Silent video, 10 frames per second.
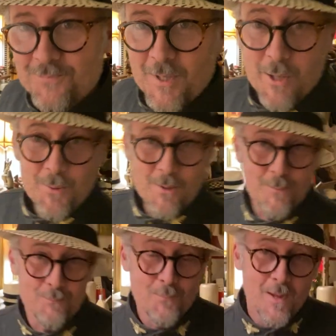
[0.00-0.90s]
going
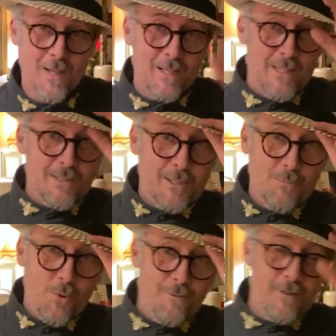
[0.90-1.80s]
on. So
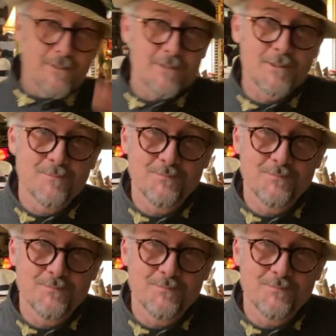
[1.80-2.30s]
Morpheus